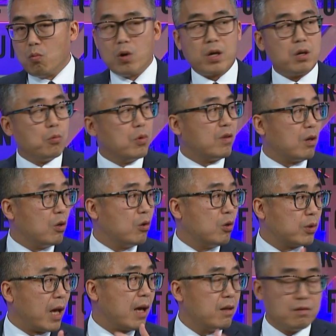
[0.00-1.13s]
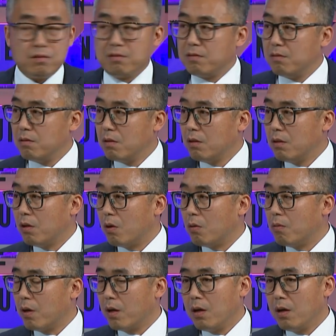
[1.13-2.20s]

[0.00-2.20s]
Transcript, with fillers: working with the local talents, you know.